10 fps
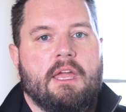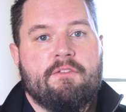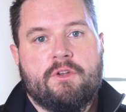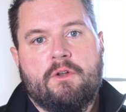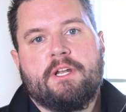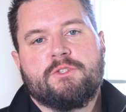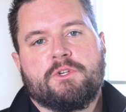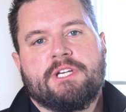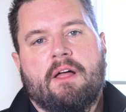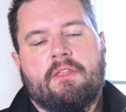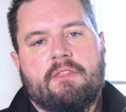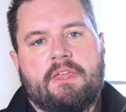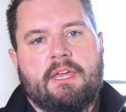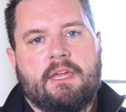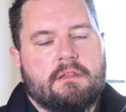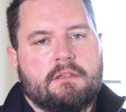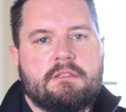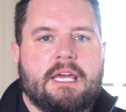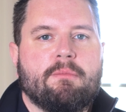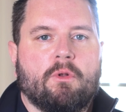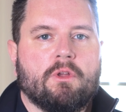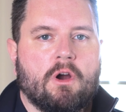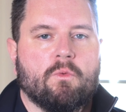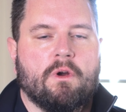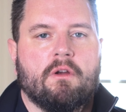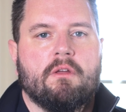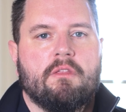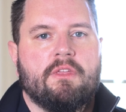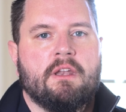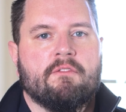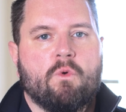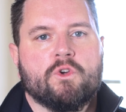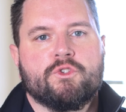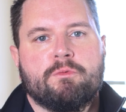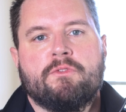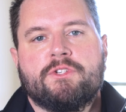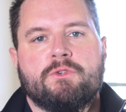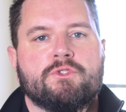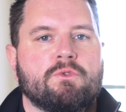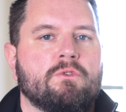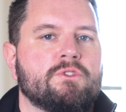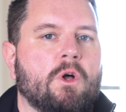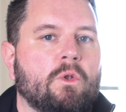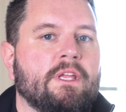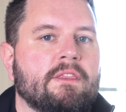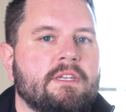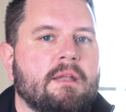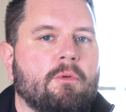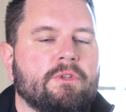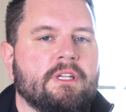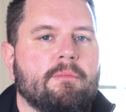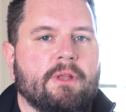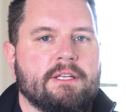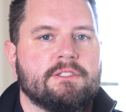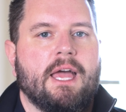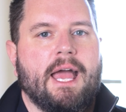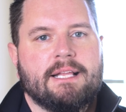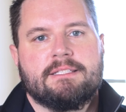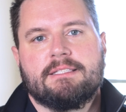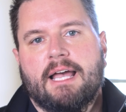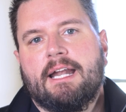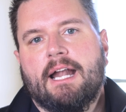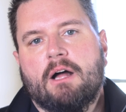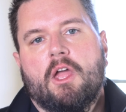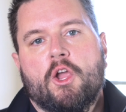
If you do need to switch out the deadbolt hardware, then of course remove the two screws holding the deadbolt into place and slide it out.